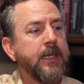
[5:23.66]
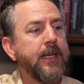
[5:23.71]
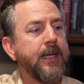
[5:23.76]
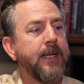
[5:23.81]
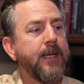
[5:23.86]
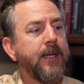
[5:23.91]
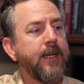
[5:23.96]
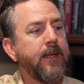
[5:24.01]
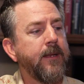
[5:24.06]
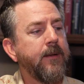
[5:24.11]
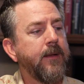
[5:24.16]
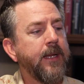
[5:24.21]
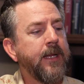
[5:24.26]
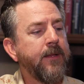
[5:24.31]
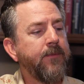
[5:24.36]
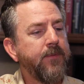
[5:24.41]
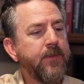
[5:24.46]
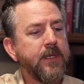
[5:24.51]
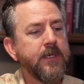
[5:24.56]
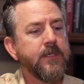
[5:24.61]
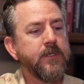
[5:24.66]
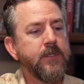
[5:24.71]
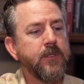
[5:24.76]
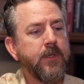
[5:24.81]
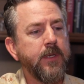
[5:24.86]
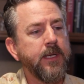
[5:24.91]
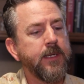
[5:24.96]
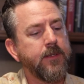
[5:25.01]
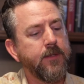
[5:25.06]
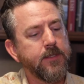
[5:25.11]
And this, you
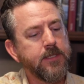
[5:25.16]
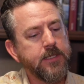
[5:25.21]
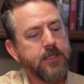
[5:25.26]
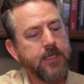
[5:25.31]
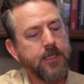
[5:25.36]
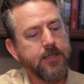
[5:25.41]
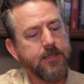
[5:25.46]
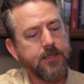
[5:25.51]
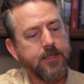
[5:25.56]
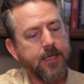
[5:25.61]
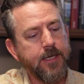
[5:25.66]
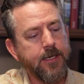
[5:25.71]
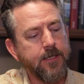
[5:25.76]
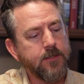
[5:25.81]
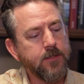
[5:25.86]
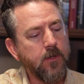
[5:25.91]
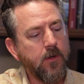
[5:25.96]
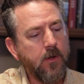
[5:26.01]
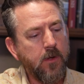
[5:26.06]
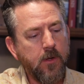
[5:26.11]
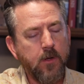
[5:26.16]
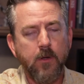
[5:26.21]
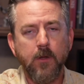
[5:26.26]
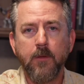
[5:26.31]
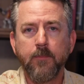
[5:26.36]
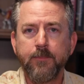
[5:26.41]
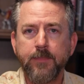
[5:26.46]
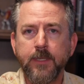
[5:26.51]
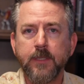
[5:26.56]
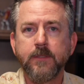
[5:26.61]
get the sense that it's
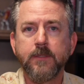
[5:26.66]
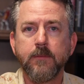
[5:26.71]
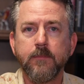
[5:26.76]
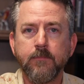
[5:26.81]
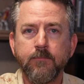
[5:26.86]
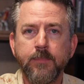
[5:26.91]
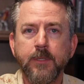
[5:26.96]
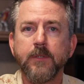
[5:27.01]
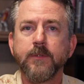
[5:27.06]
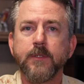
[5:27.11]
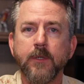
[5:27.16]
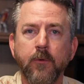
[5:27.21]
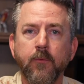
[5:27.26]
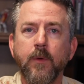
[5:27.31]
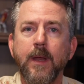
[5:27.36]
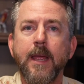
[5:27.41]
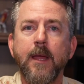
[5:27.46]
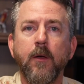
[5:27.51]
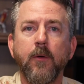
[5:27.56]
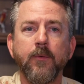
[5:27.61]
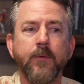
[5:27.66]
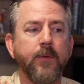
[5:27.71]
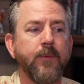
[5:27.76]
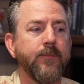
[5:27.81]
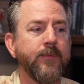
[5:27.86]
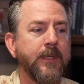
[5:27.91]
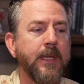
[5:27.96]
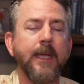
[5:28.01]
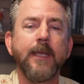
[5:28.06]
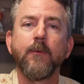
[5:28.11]
all built around
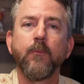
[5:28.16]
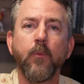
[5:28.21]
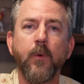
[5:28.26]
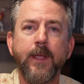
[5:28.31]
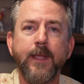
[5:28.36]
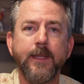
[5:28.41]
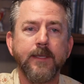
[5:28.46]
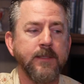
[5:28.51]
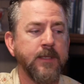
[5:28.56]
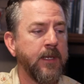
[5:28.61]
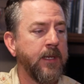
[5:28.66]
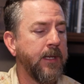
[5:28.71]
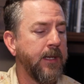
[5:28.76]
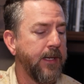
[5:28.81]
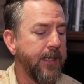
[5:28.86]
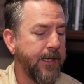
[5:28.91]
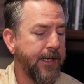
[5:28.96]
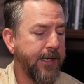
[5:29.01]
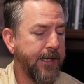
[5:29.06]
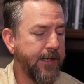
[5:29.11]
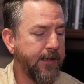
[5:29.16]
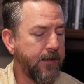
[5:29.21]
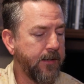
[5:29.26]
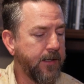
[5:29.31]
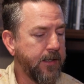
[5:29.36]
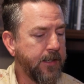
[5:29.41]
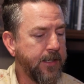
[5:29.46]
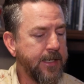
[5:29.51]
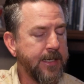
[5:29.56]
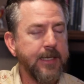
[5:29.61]
lightweight and
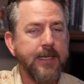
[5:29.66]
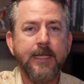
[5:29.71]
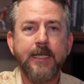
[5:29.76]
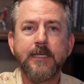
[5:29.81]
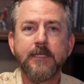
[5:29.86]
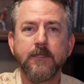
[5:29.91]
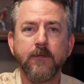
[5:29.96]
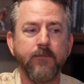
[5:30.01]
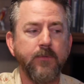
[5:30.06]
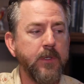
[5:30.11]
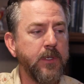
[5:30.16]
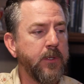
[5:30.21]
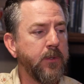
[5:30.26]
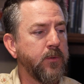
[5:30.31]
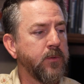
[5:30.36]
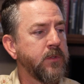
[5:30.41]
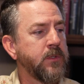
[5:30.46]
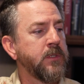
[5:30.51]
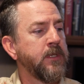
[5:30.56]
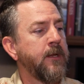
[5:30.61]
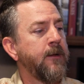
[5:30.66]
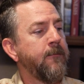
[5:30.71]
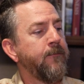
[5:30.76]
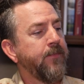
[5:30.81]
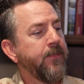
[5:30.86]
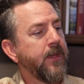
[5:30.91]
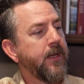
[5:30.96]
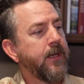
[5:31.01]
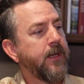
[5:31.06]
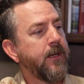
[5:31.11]
ease of use.
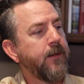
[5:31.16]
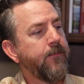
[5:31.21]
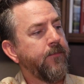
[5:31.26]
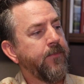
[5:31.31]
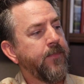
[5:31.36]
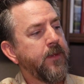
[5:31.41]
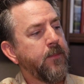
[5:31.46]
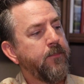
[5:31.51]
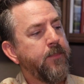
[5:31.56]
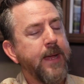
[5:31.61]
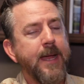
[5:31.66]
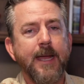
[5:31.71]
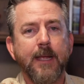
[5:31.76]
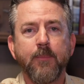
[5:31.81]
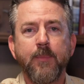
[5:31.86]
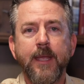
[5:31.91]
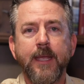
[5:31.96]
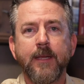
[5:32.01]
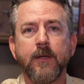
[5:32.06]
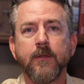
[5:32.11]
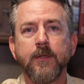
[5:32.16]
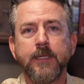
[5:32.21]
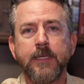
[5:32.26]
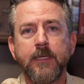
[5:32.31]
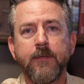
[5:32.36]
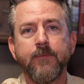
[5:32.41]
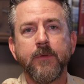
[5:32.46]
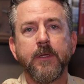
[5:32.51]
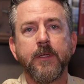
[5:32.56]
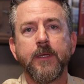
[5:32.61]
The back panel
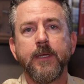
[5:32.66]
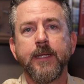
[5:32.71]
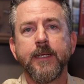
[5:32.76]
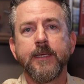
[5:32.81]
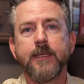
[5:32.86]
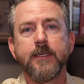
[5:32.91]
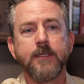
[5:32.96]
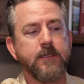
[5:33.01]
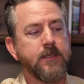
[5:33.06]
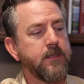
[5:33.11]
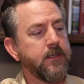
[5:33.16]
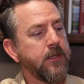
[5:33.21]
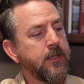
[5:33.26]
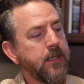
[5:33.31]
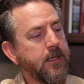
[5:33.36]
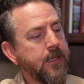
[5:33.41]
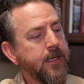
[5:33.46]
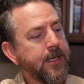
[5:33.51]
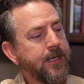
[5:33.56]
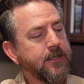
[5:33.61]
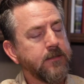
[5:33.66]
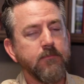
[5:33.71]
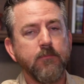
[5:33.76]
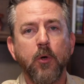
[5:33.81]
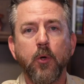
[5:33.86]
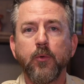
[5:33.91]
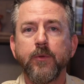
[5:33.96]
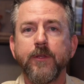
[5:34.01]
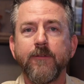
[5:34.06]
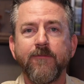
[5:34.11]
even has
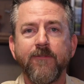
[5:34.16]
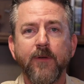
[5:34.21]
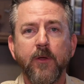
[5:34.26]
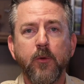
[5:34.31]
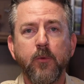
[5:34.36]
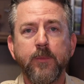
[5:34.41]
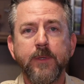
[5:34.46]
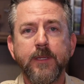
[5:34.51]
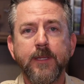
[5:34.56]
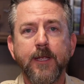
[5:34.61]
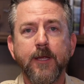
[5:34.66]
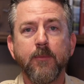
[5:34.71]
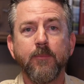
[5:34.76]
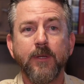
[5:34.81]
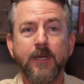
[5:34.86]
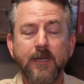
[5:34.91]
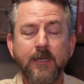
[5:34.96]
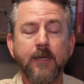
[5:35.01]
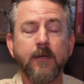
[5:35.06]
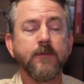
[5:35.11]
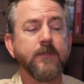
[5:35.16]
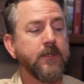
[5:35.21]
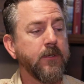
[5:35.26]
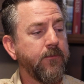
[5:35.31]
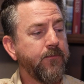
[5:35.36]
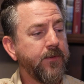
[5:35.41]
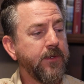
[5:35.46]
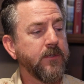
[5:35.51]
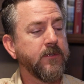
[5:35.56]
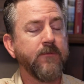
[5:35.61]
molded foam in there, but it also
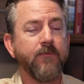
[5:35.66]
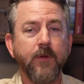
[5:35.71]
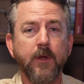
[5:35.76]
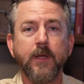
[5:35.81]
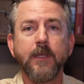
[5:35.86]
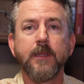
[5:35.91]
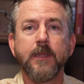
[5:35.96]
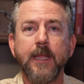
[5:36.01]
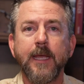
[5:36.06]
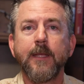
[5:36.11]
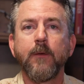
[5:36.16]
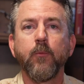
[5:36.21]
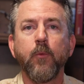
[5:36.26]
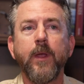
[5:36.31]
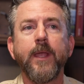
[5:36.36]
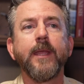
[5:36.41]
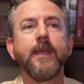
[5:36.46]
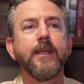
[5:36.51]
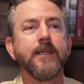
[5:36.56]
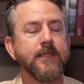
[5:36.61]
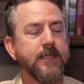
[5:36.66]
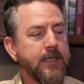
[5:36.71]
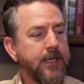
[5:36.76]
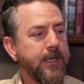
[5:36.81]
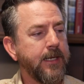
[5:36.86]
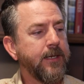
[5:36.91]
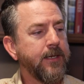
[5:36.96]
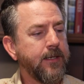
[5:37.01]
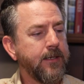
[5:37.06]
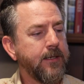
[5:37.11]
feels very lightweight. It's
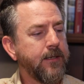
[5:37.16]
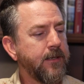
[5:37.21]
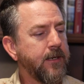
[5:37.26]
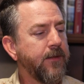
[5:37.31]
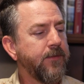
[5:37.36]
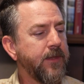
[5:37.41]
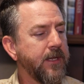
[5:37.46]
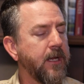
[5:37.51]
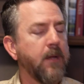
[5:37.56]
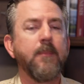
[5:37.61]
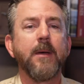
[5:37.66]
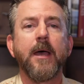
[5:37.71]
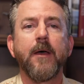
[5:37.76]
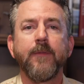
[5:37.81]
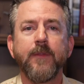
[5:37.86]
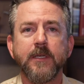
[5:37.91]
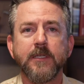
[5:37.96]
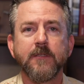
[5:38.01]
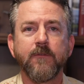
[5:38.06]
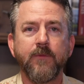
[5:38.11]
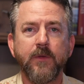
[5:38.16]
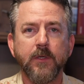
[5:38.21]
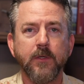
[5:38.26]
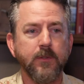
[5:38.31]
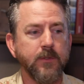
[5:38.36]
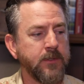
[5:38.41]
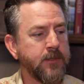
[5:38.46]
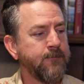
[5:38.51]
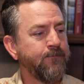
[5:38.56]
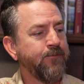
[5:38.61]
not, nothing about this
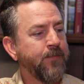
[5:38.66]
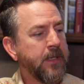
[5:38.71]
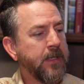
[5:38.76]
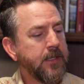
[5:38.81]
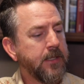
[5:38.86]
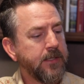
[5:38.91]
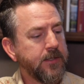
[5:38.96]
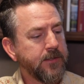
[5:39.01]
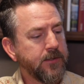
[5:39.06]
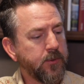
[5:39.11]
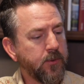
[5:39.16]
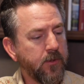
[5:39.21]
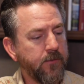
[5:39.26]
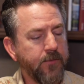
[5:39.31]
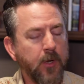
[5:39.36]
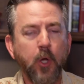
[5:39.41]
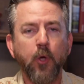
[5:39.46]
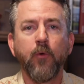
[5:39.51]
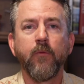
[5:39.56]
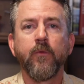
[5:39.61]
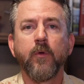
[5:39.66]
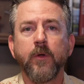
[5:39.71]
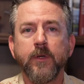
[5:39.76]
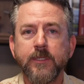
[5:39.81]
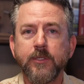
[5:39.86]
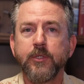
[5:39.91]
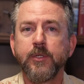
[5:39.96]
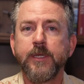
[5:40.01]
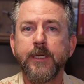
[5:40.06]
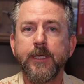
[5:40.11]
feels sort of
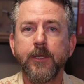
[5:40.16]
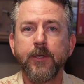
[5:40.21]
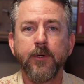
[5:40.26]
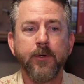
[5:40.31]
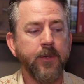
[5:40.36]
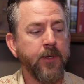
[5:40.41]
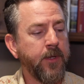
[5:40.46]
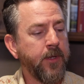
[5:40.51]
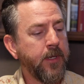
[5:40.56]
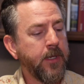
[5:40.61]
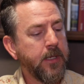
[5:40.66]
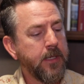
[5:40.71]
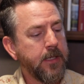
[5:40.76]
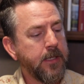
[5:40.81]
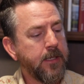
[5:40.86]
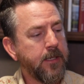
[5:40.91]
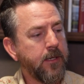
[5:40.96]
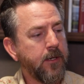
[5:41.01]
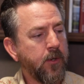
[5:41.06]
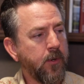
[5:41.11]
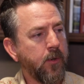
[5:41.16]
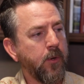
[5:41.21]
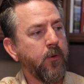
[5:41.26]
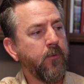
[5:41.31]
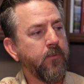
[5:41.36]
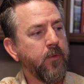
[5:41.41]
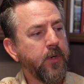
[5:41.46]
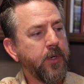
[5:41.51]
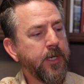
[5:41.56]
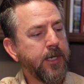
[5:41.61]
over-engineered or
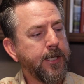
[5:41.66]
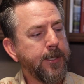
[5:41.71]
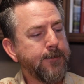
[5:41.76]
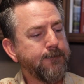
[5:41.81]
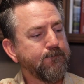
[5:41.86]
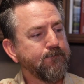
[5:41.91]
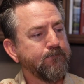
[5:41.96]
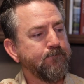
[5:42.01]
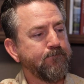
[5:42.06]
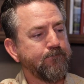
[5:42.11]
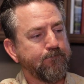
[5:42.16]
overdone.